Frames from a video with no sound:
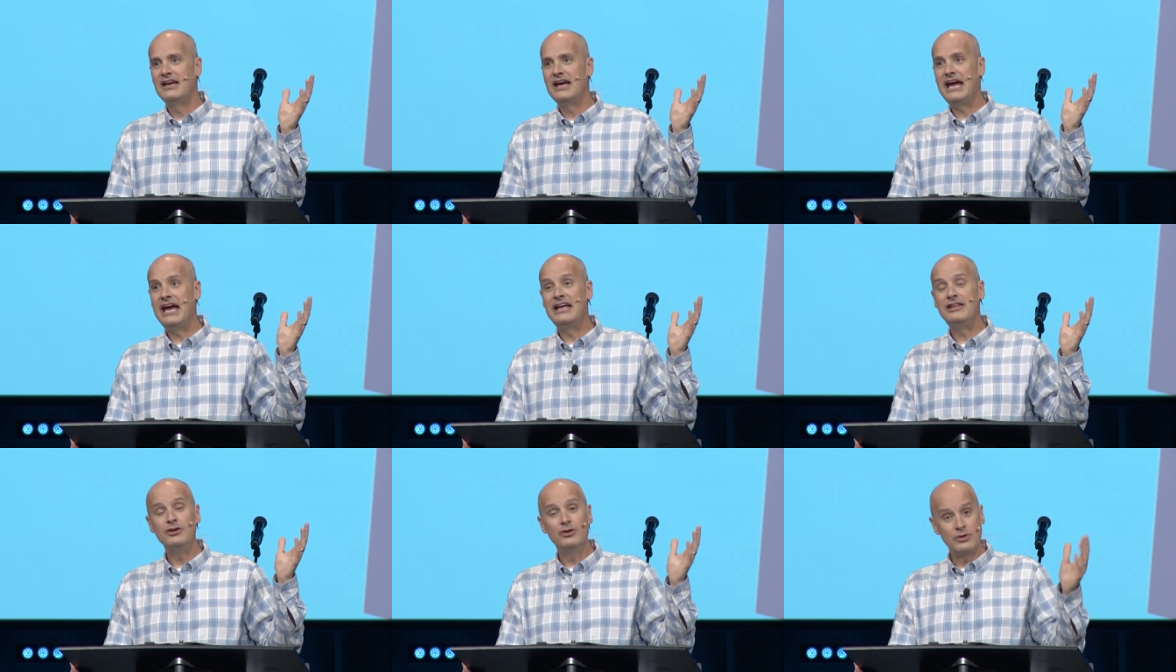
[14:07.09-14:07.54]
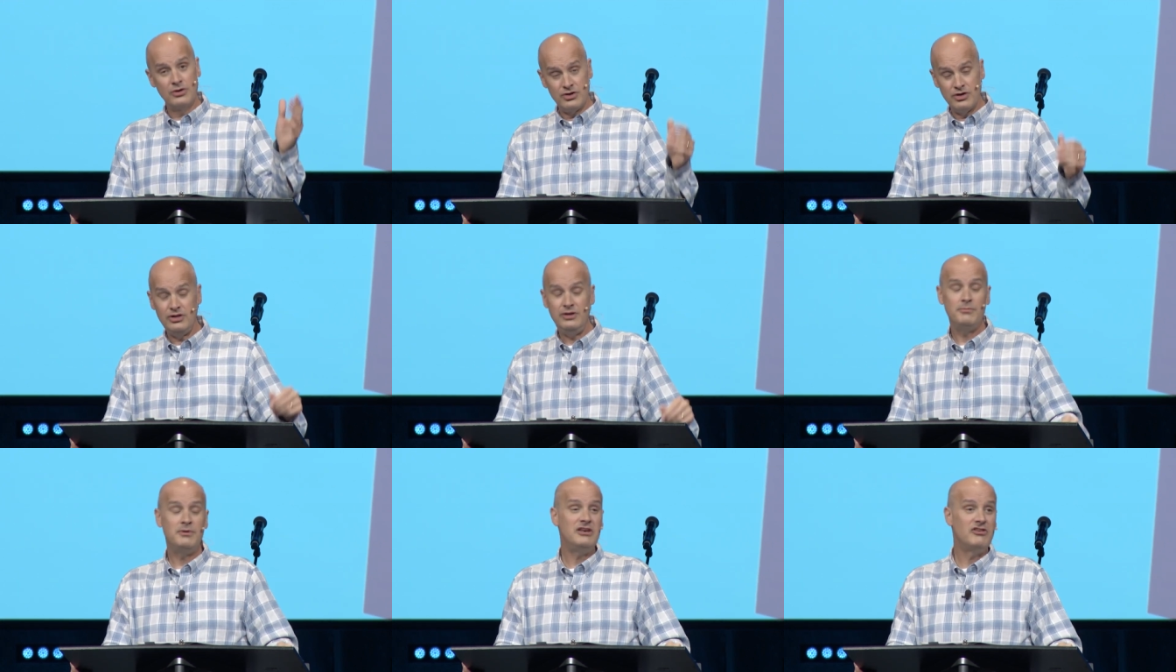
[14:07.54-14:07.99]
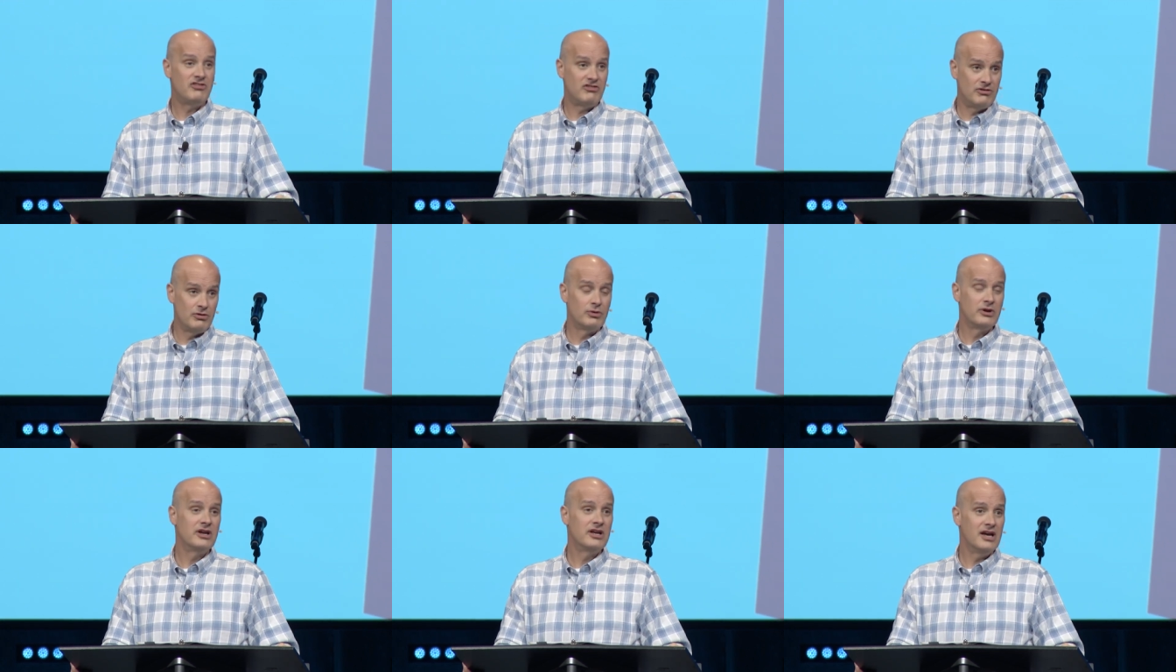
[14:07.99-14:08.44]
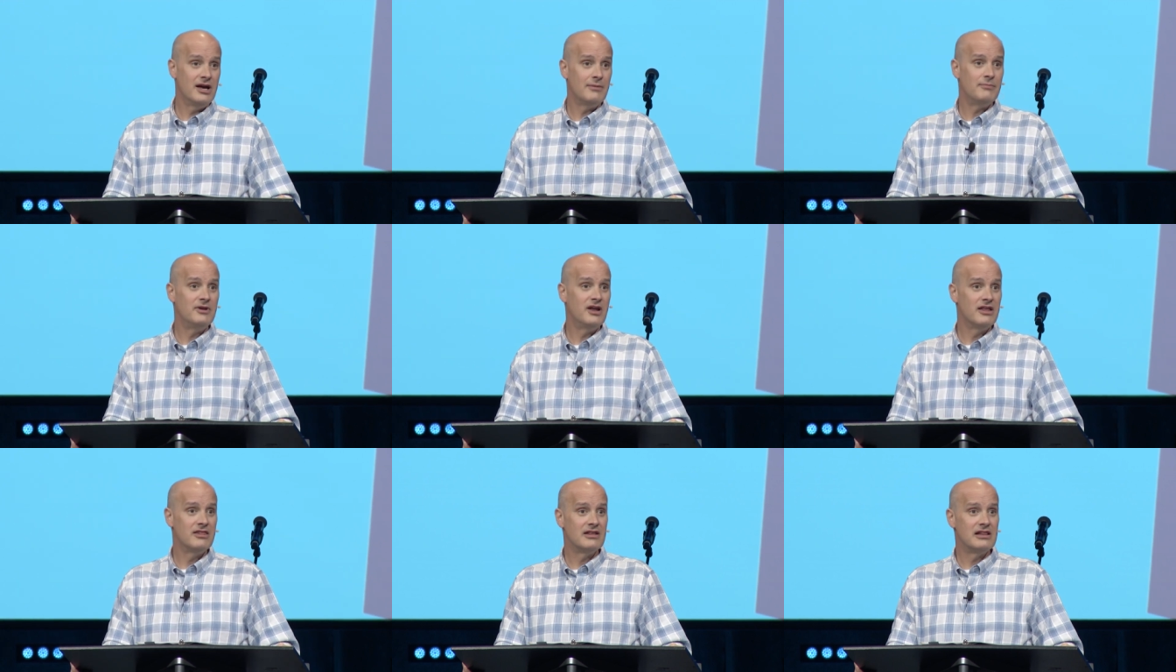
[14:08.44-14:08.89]
and you could be storing up
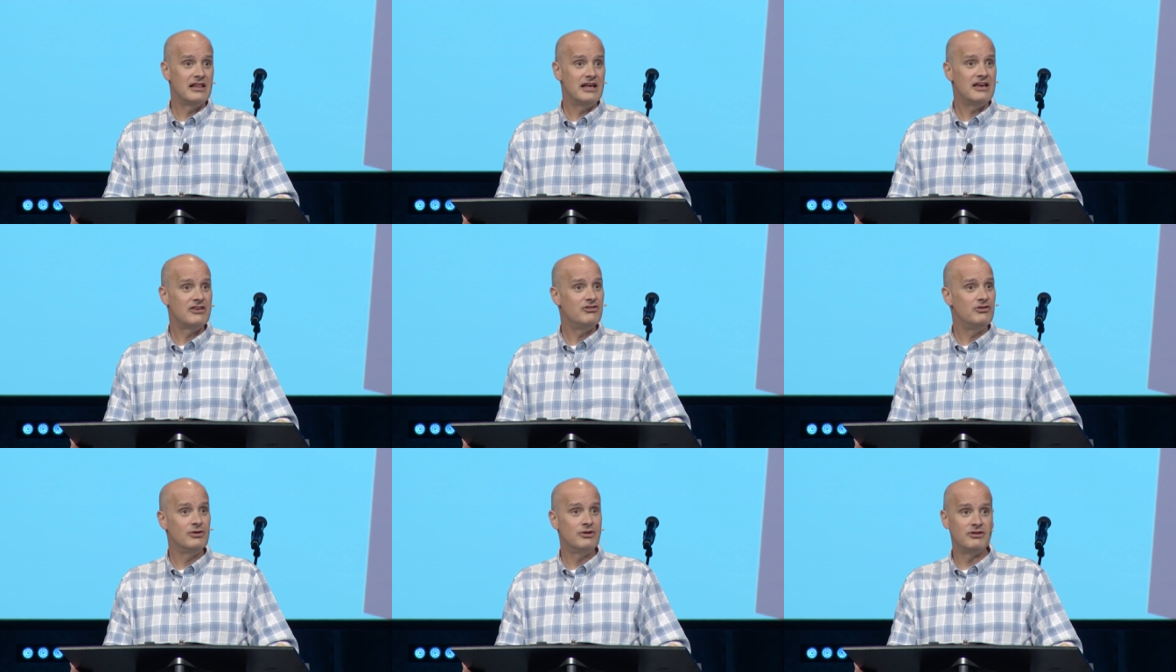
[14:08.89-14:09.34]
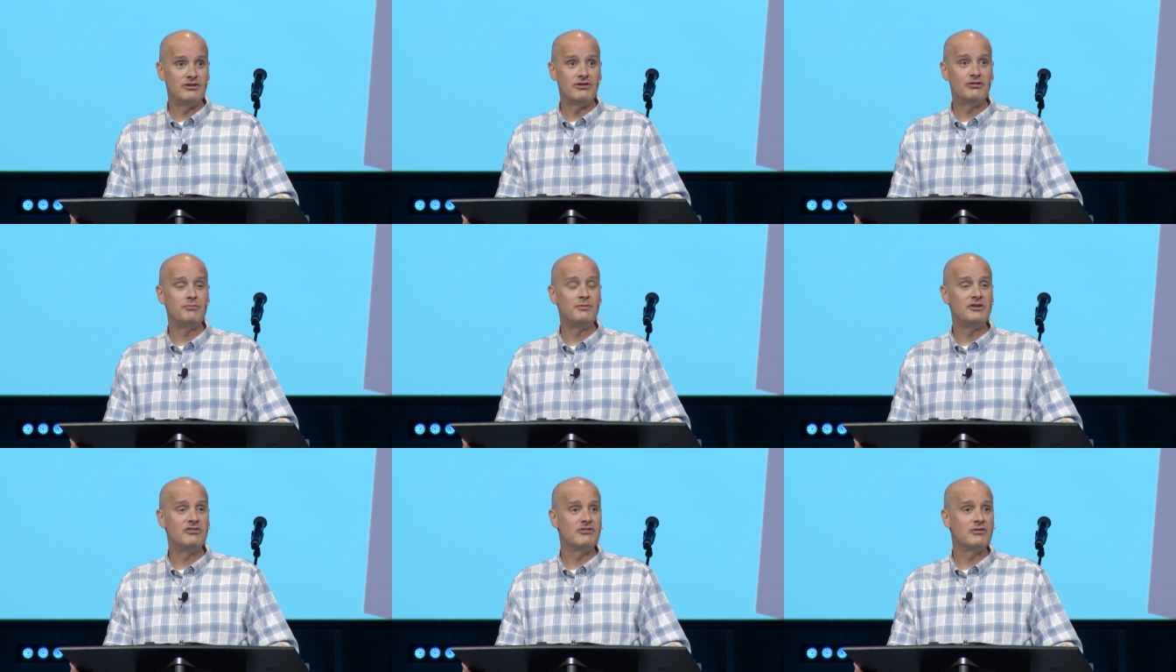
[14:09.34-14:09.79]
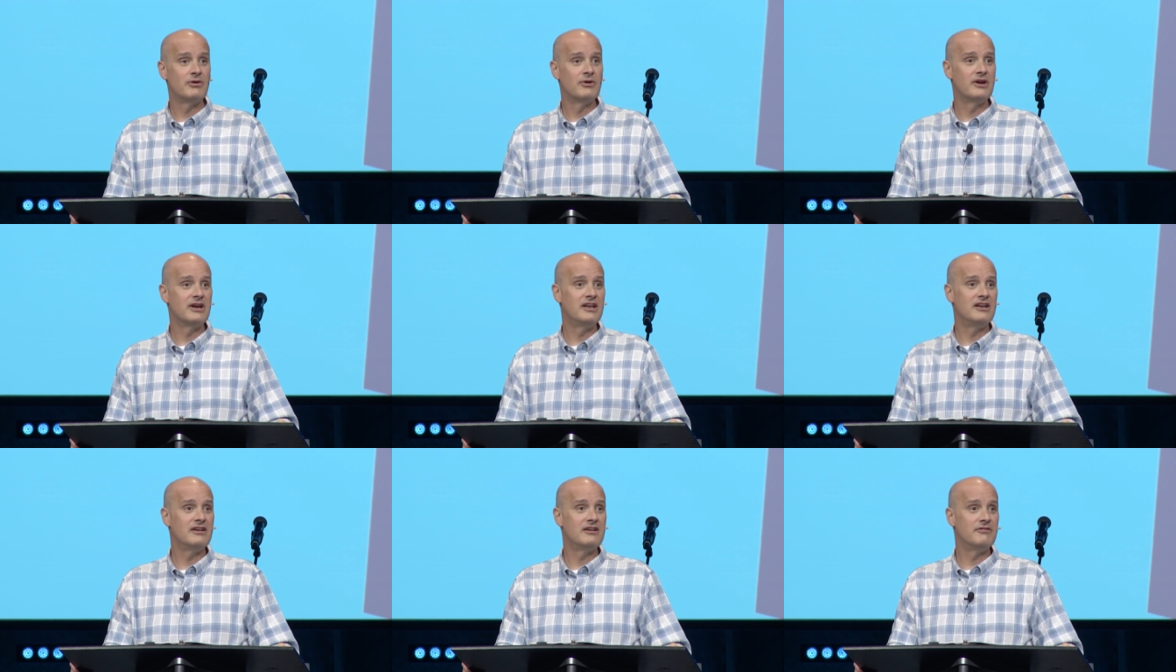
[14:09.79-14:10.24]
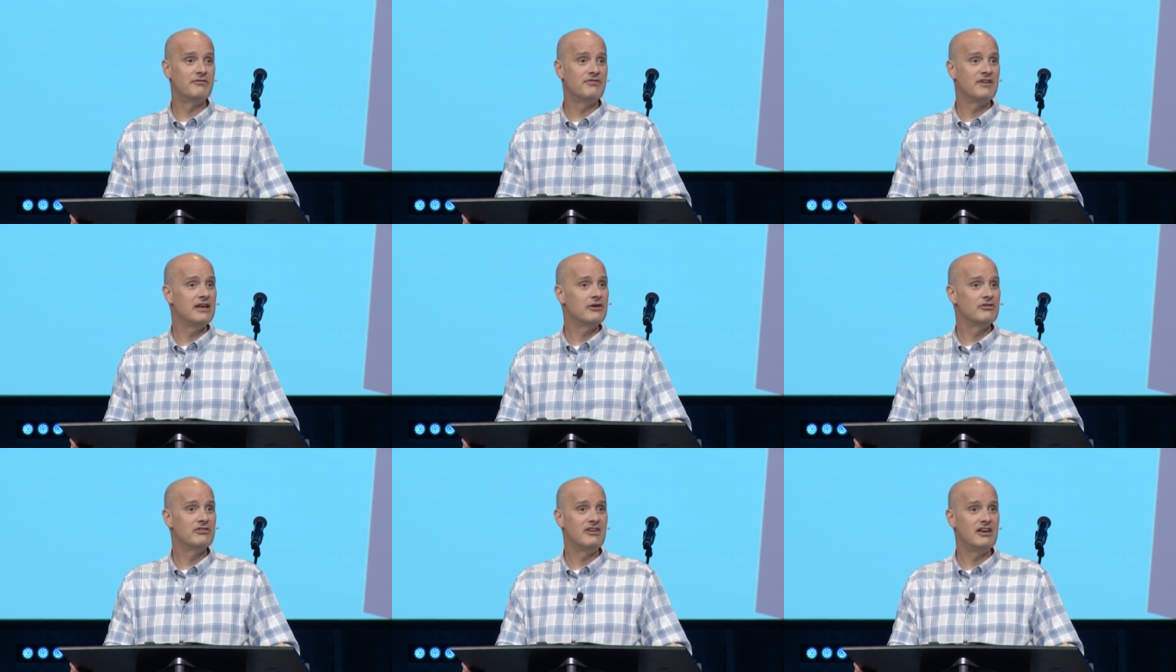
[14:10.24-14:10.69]
nonetheless. You could just be storing it in a
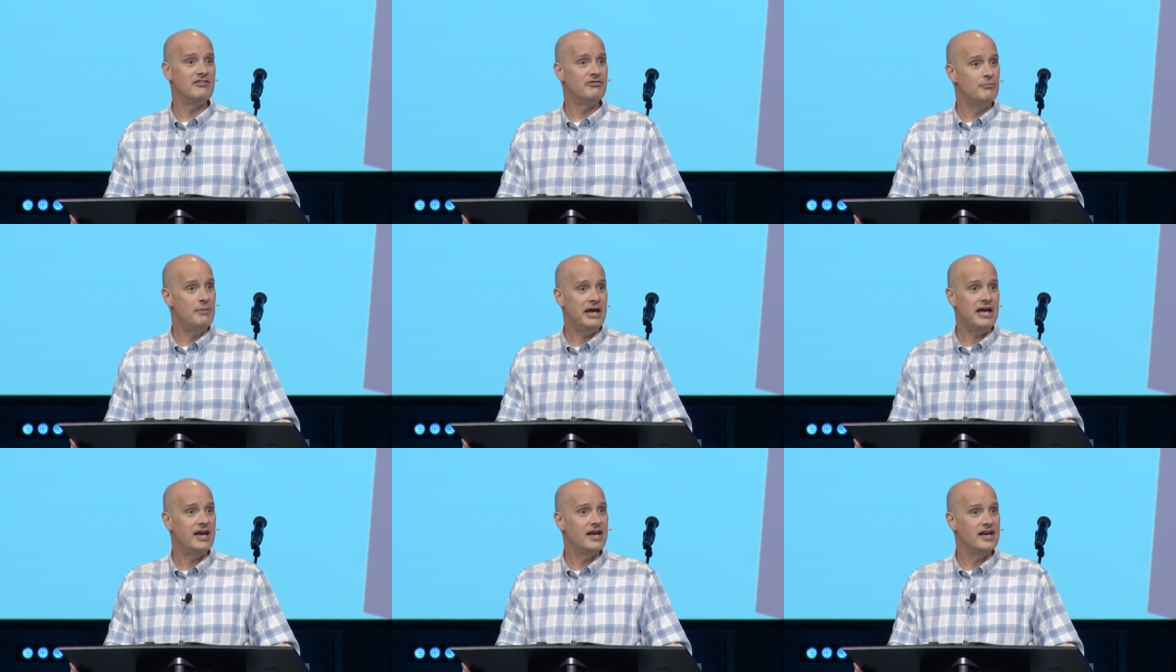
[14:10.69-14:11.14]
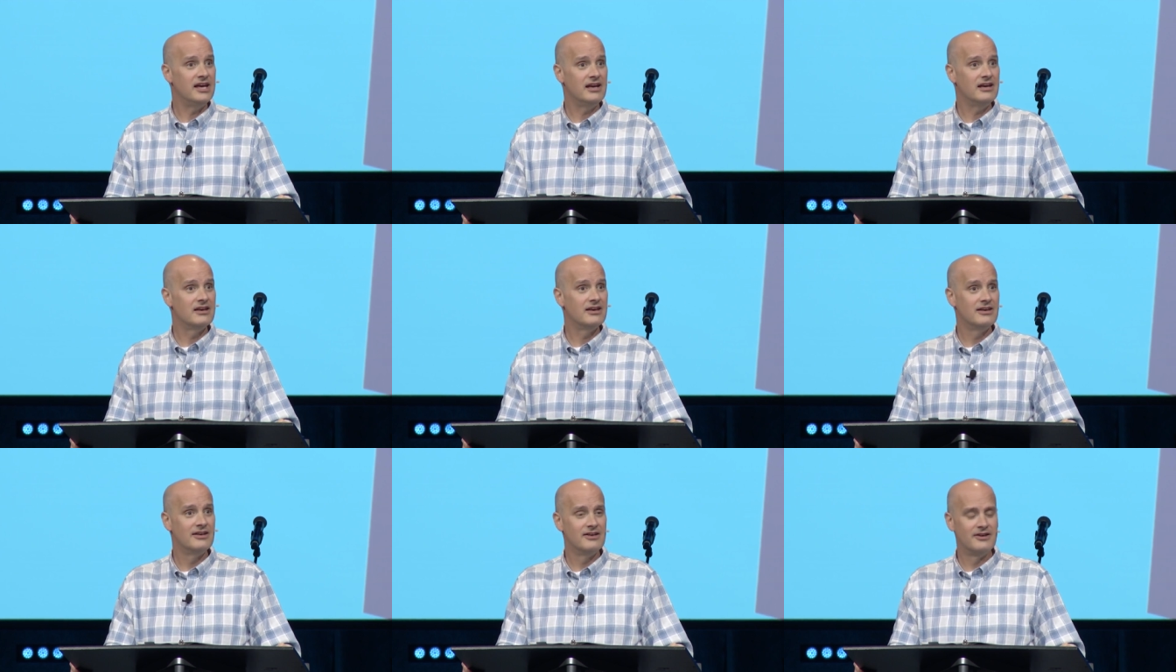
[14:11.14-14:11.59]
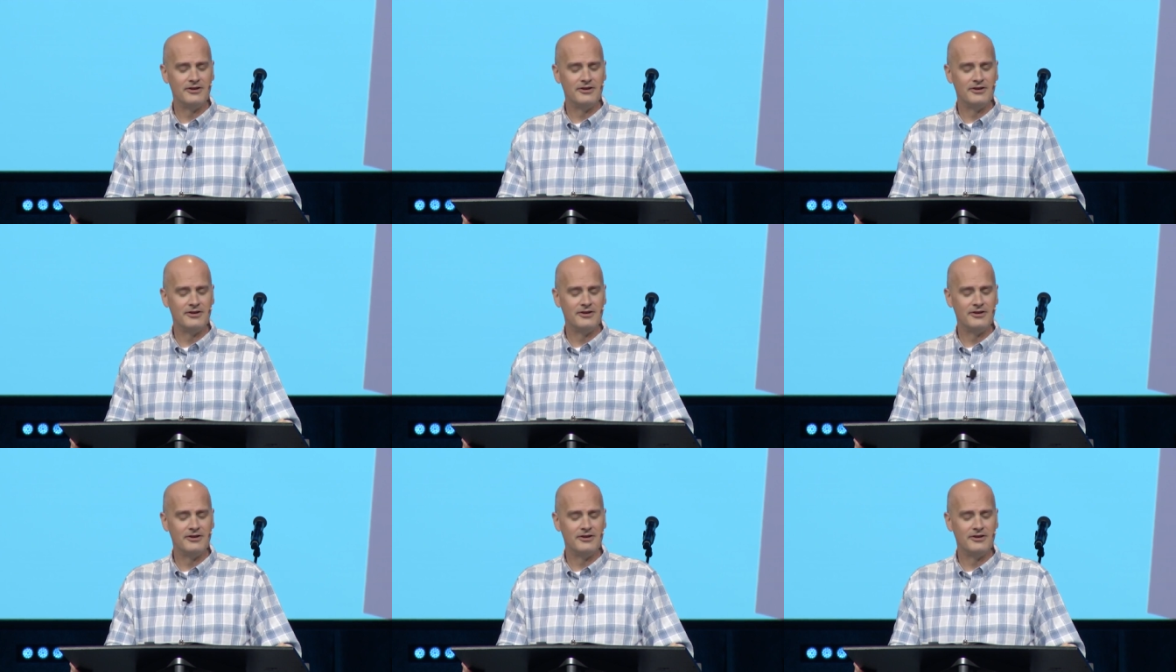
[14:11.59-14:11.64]
fail-safe bank.